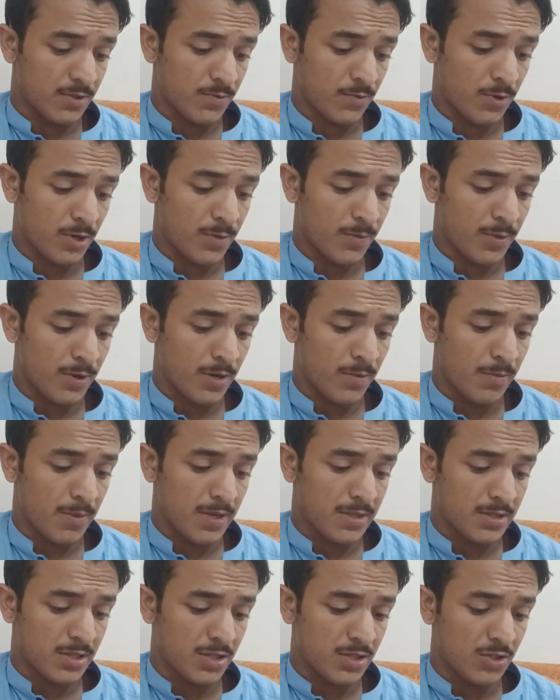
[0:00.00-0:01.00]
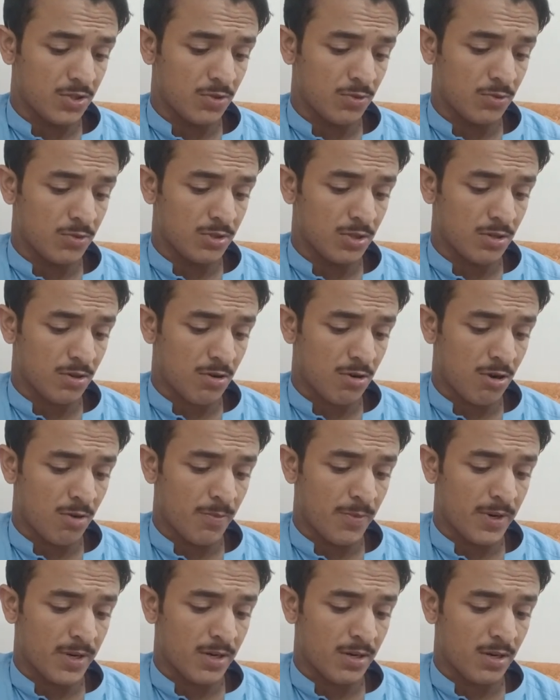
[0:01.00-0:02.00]
Verbal message use a
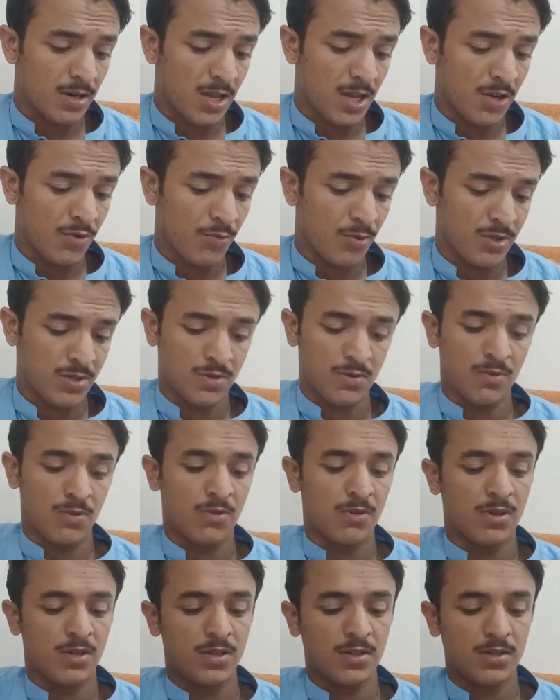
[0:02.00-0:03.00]
common language code